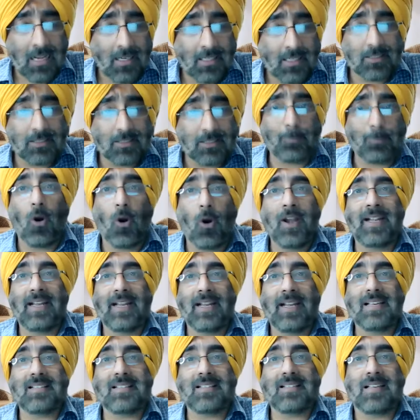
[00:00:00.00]
The point
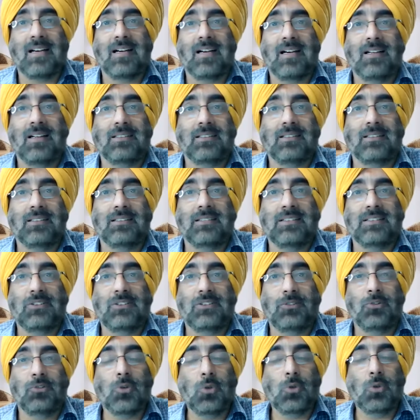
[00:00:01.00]
is,
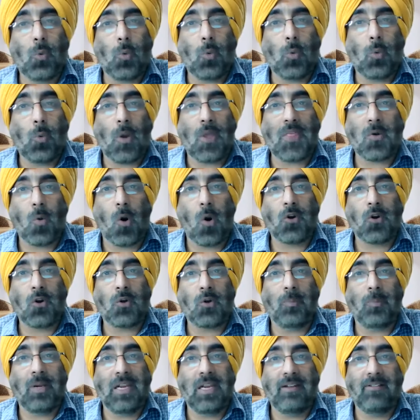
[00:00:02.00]
you whether want to
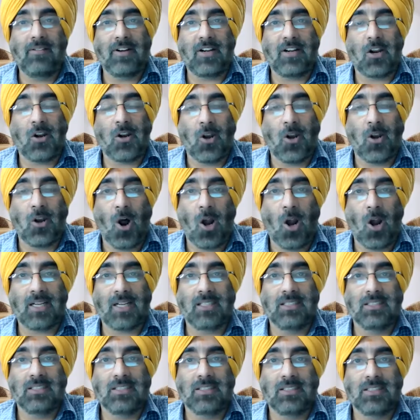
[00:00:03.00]
believe it or not,
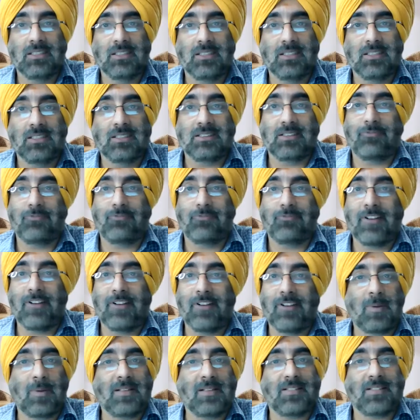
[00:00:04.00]
the fixed
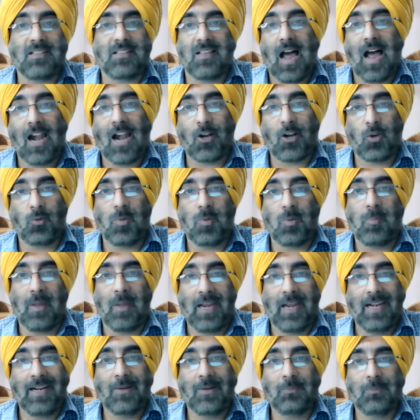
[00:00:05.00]
expenses are to be
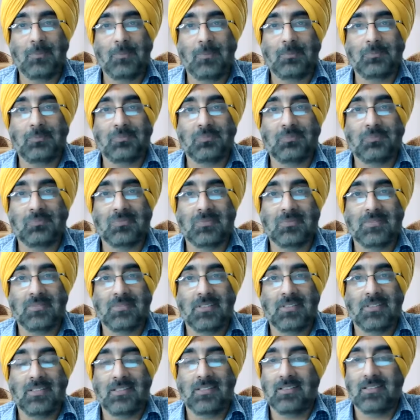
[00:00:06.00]
paid.
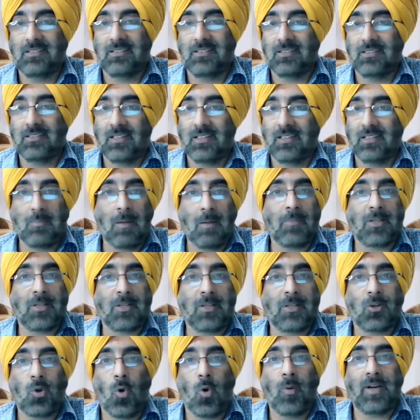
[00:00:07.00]
Remember the
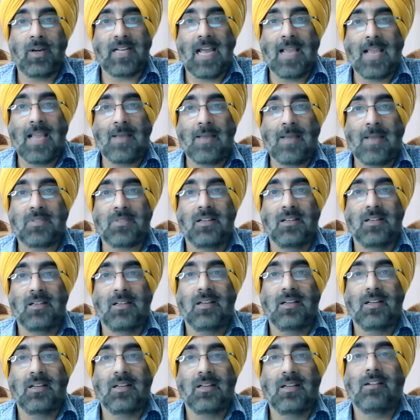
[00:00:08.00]
COVID times
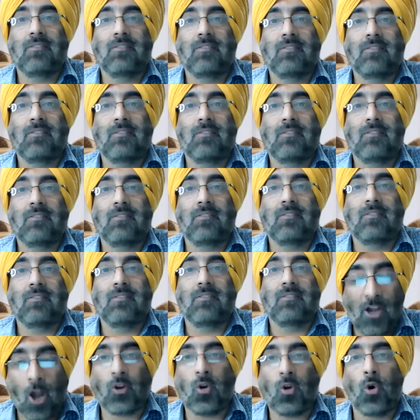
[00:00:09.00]
when we did
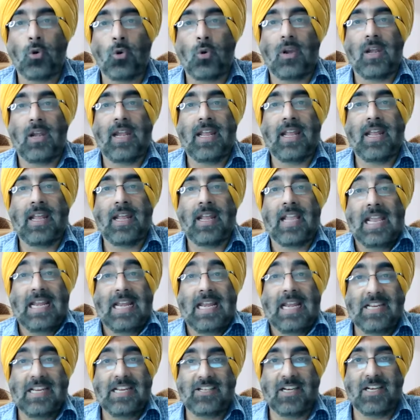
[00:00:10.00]
not go to clinic
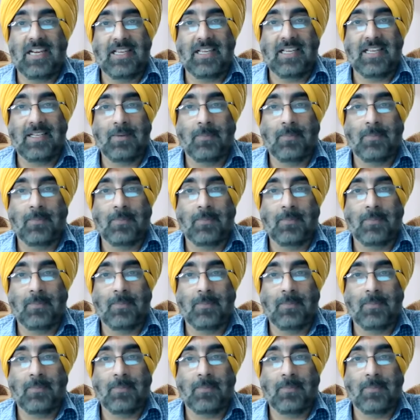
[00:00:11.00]
initially,